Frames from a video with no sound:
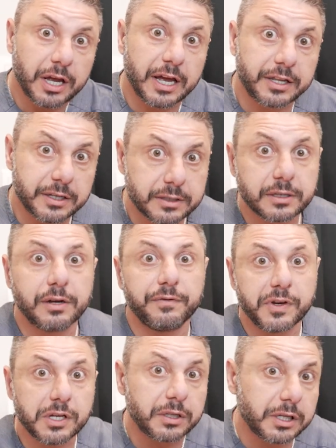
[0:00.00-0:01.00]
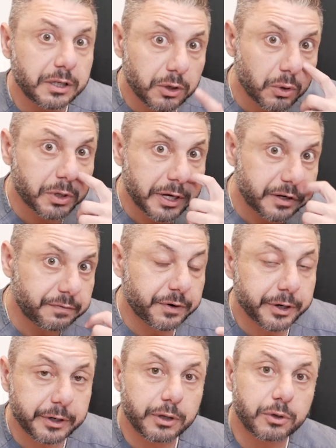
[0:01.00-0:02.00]
and it's conveniently located
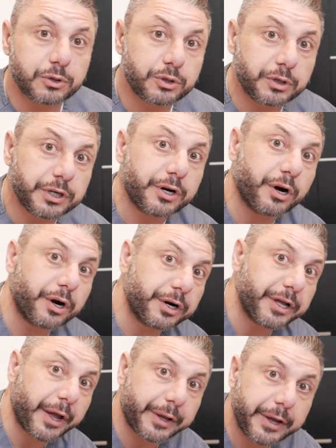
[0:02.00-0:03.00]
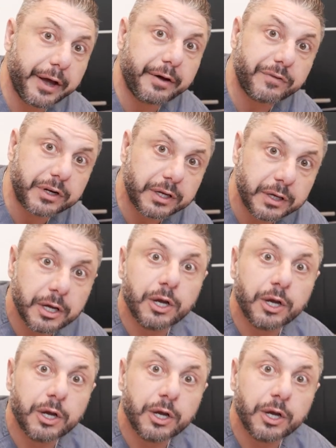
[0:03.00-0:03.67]
very close to the cardiac cavity,